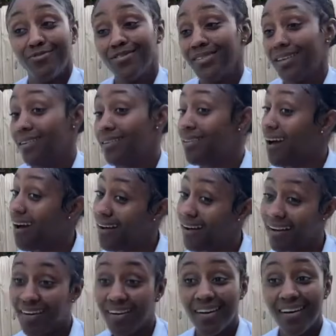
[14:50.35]
see a
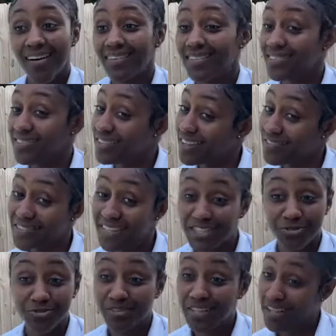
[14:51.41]
lot of stuff that
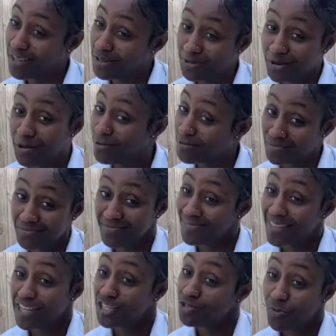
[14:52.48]
you think you
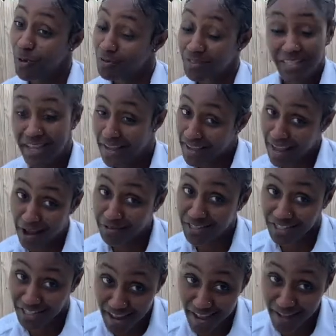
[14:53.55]
won't see in county
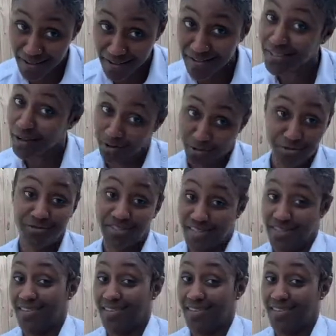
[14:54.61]
jails. Mm-hmm. Oh, you see.